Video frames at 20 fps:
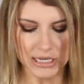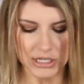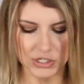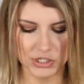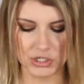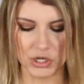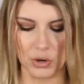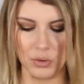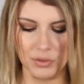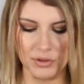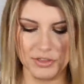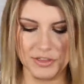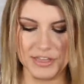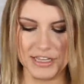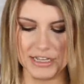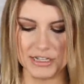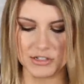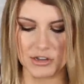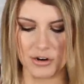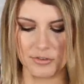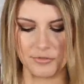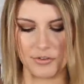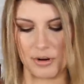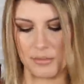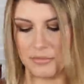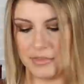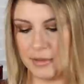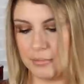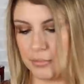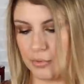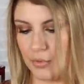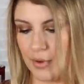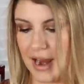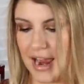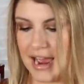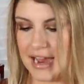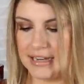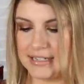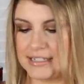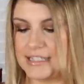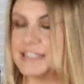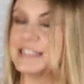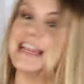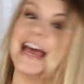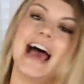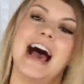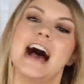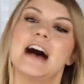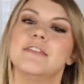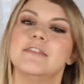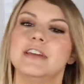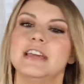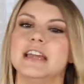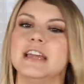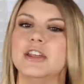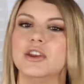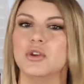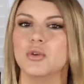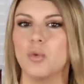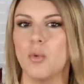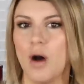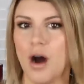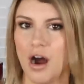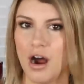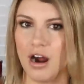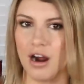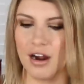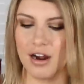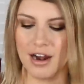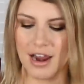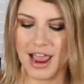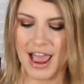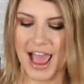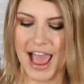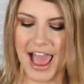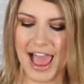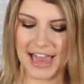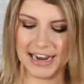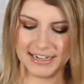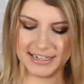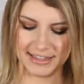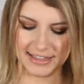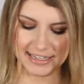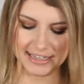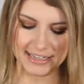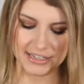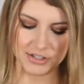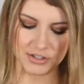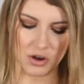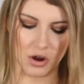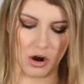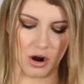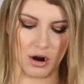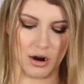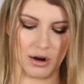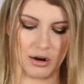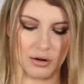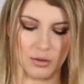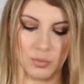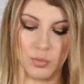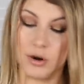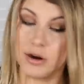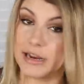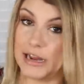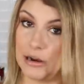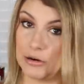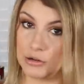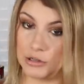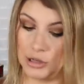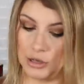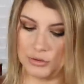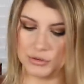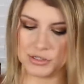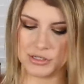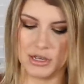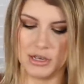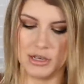So these are from the brand Tavi Noir and these are workout clothes.